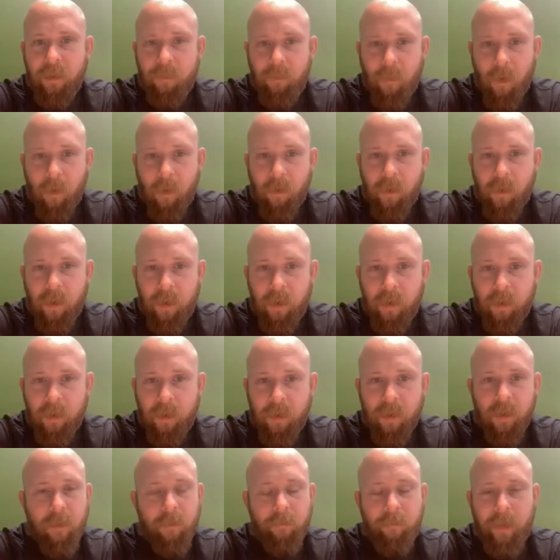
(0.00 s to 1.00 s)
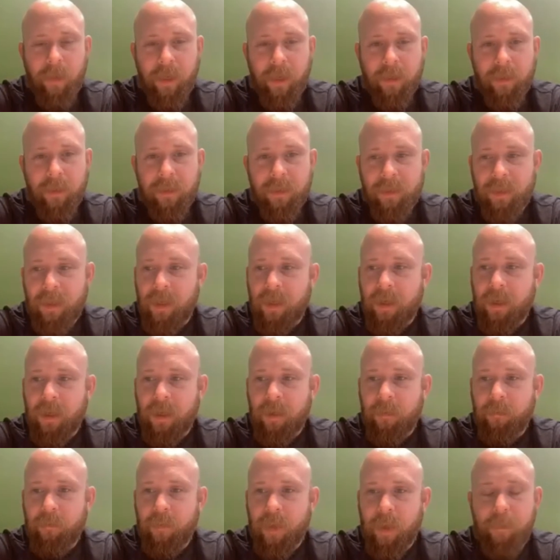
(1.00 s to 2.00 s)
the market means
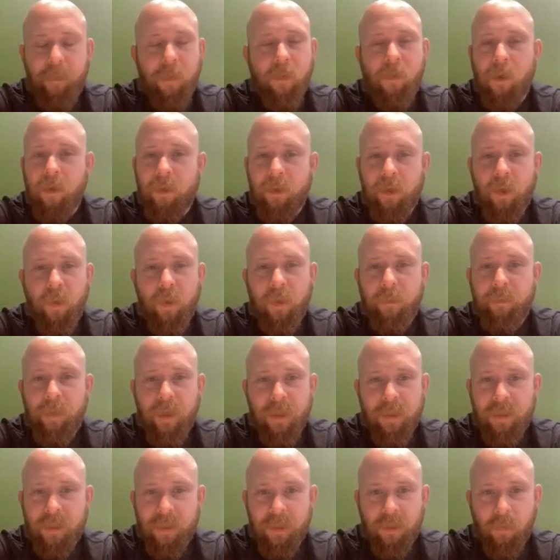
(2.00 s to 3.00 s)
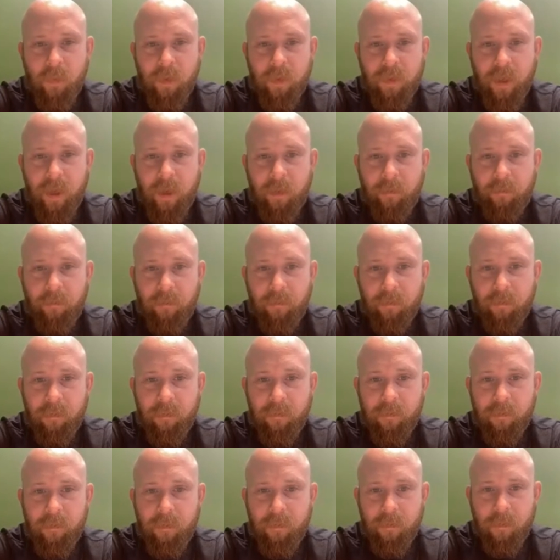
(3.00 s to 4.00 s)
people aren't doing business with them
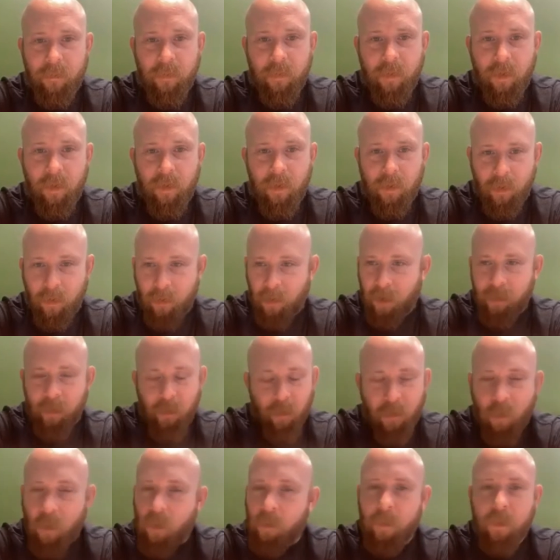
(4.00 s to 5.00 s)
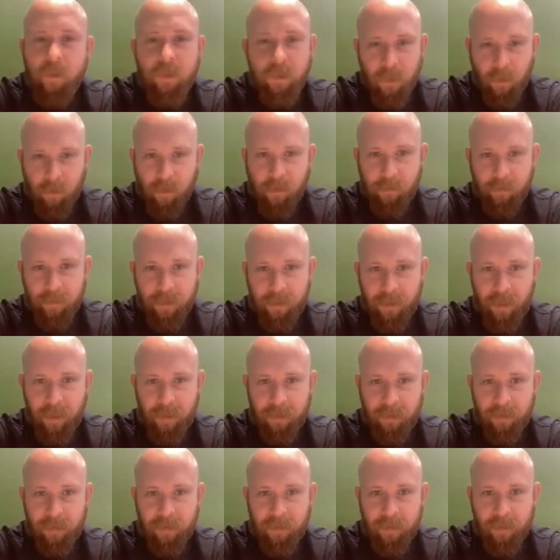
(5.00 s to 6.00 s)
under normal
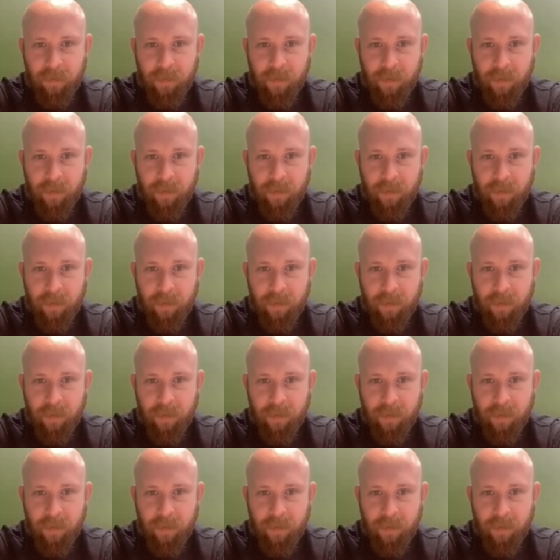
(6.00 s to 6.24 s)
circumstances.